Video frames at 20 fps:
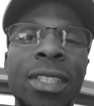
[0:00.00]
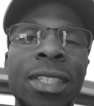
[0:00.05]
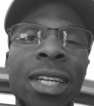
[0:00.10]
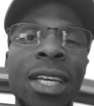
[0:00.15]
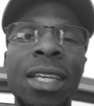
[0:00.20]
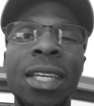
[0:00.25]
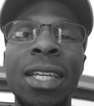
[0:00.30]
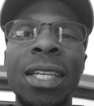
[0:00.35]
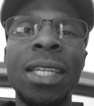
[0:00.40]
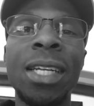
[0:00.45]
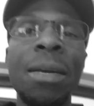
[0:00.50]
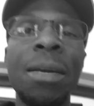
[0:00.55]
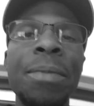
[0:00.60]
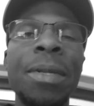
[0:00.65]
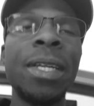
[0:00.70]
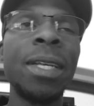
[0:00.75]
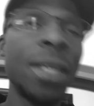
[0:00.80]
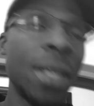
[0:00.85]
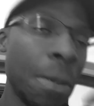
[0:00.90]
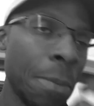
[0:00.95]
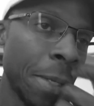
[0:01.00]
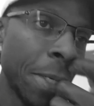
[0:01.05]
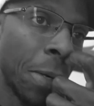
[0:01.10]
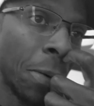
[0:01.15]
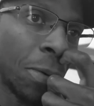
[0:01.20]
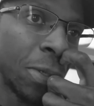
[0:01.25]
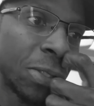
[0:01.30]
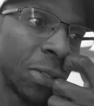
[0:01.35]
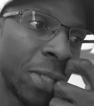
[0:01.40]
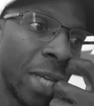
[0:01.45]
Let me know
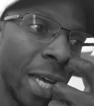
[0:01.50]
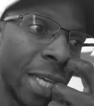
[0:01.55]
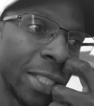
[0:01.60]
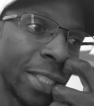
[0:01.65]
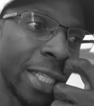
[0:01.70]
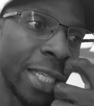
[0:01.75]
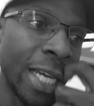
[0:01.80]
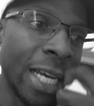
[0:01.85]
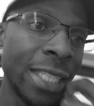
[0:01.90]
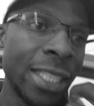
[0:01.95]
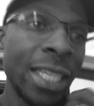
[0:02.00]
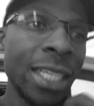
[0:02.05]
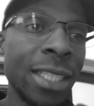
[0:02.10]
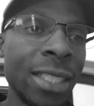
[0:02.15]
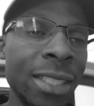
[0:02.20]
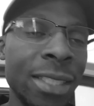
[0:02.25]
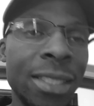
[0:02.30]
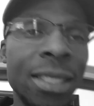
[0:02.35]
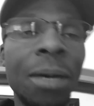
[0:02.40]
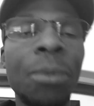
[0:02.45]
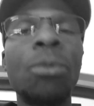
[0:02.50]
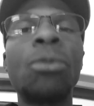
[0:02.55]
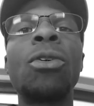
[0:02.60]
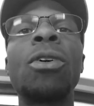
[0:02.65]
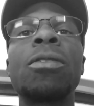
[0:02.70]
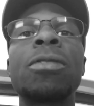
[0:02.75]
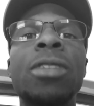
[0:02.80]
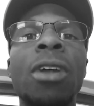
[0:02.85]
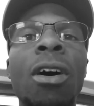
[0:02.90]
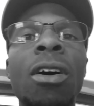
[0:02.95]
what you guys think. I think it's something
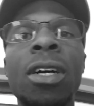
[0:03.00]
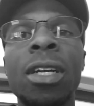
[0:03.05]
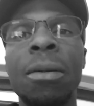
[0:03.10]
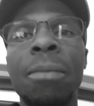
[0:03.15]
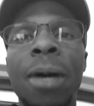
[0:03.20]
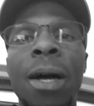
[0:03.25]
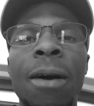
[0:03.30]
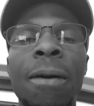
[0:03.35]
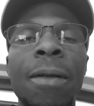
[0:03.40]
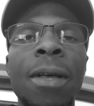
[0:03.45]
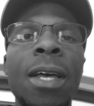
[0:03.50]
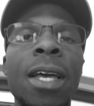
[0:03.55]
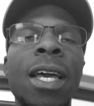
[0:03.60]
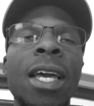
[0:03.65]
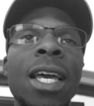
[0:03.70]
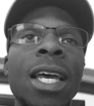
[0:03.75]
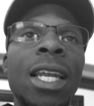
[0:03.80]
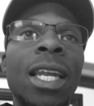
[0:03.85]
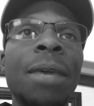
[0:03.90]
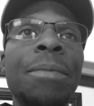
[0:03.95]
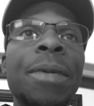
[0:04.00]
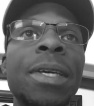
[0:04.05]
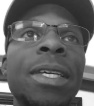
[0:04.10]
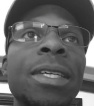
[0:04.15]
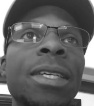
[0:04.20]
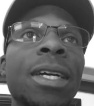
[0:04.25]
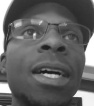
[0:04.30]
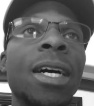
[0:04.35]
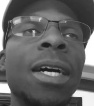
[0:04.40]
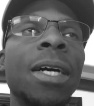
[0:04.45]
worth talking about. Let
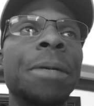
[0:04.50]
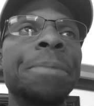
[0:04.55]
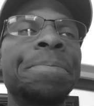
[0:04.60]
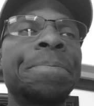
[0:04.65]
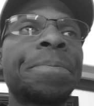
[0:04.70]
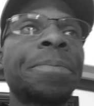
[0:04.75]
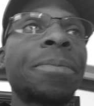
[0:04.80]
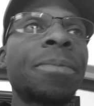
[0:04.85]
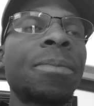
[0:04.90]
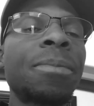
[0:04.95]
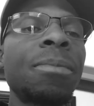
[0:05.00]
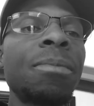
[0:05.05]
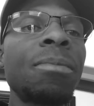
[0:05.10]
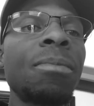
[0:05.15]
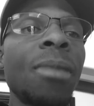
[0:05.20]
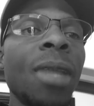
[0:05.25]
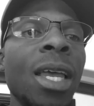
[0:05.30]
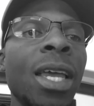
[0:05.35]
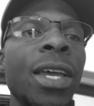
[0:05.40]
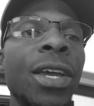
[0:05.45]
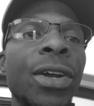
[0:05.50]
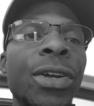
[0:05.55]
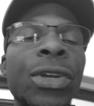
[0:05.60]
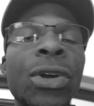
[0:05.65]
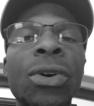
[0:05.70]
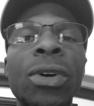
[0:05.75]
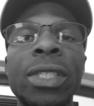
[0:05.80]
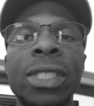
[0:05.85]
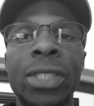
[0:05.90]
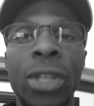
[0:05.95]
me hear
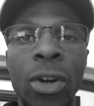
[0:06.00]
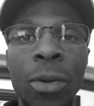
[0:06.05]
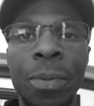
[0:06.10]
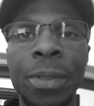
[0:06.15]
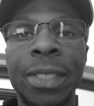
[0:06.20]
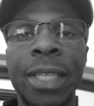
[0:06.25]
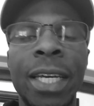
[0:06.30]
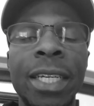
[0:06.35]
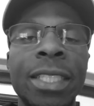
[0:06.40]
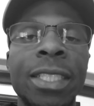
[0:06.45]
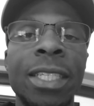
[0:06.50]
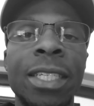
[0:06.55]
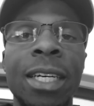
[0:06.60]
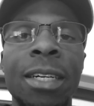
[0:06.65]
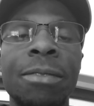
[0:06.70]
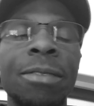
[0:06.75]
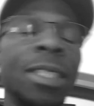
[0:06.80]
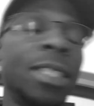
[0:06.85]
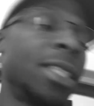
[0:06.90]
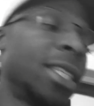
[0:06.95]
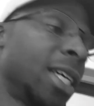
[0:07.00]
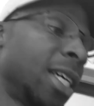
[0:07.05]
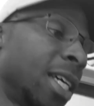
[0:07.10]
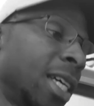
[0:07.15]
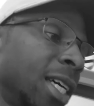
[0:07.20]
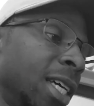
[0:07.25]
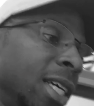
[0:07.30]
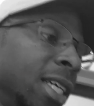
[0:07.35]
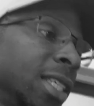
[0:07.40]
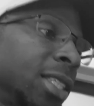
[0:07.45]
your interpretation of it.
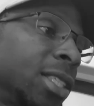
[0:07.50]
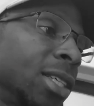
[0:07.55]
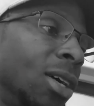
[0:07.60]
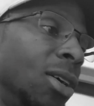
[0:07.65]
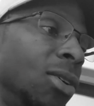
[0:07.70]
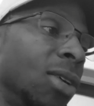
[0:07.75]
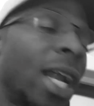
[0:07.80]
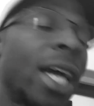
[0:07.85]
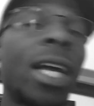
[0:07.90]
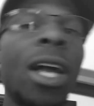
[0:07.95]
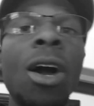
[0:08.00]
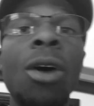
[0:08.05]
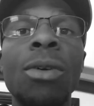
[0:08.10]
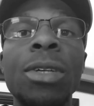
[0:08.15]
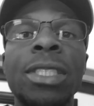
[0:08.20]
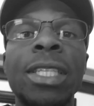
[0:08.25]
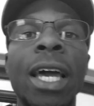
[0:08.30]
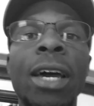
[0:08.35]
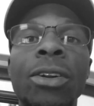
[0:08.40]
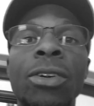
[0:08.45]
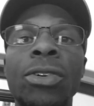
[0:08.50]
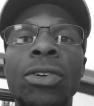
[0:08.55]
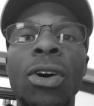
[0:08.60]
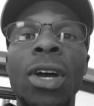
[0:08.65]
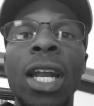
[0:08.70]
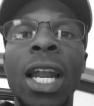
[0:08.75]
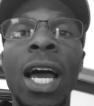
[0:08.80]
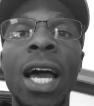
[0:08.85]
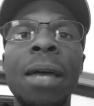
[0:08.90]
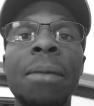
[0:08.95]
So, like I always say, I don't know a
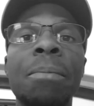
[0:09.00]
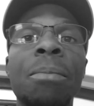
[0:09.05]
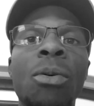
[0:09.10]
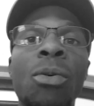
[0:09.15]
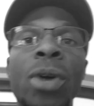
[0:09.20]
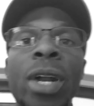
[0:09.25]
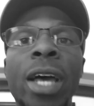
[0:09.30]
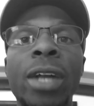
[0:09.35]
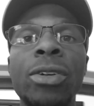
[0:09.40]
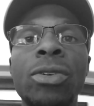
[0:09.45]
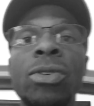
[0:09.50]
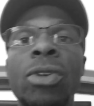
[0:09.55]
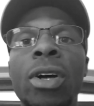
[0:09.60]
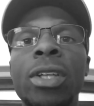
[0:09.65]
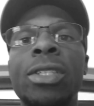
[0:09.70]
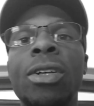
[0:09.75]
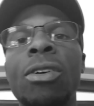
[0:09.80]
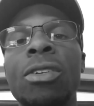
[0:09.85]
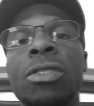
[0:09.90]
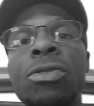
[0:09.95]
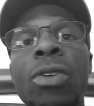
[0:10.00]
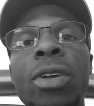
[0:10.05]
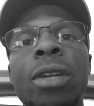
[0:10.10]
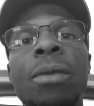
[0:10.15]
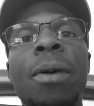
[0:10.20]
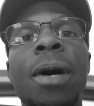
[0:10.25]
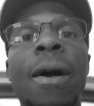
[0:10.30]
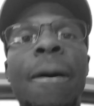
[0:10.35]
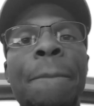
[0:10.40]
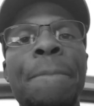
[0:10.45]
lot, but what I do know, I talk straight
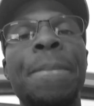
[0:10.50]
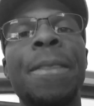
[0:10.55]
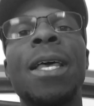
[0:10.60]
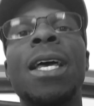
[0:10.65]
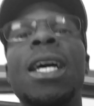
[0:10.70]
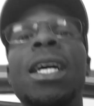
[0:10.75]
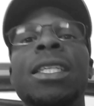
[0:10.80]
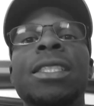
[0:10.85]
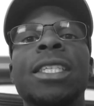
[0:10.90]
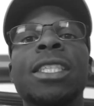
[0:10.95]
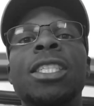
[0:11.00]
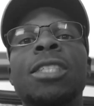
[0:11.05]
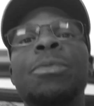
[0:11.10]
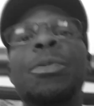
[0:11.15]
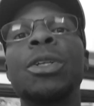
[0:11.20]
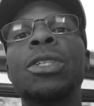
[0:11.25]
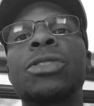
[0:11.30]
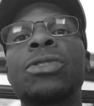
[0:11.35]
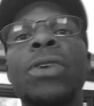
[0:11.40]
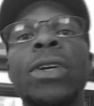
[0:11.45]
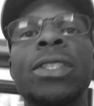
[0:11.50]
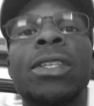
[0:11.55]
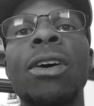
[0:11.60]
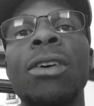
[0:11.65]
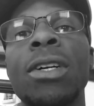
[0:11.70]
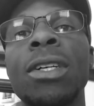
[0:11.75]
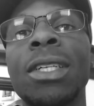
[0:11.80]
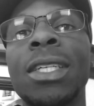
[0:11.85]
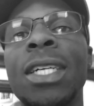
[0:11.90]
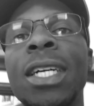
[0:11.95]
about. This has been Straight
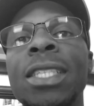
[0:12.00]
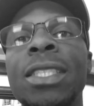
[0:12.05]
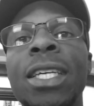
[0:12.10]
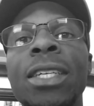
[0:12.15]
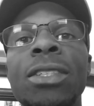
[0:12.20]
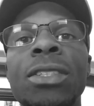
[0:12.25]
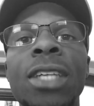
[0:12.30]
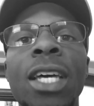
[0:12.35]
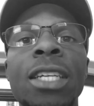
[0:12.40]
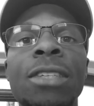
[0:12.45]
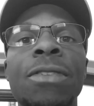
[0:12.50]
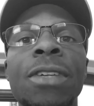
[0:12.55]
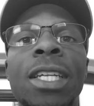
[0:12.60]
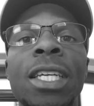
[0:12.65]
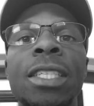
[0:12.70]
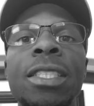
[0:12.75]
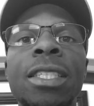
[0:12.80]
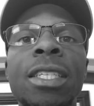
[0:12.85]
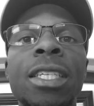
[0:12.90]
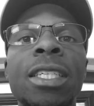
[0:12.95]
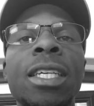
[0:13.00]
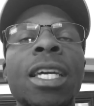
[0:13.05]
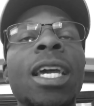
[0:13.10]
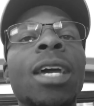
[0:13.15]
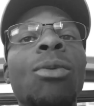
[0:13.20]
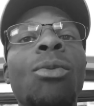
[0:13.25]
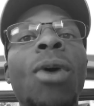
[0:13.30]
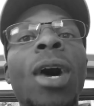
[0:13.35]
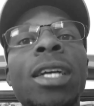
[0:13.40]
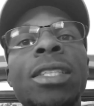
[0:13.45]
Talk Uncut. Thank you guys for listening
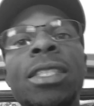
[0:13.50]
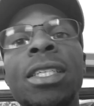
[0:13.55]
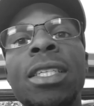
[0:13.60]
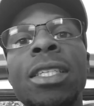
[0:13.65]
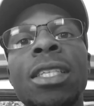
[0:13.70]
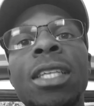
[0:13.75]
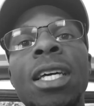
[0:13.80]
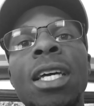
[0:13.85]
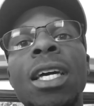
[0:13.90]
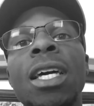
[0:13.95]
and watching.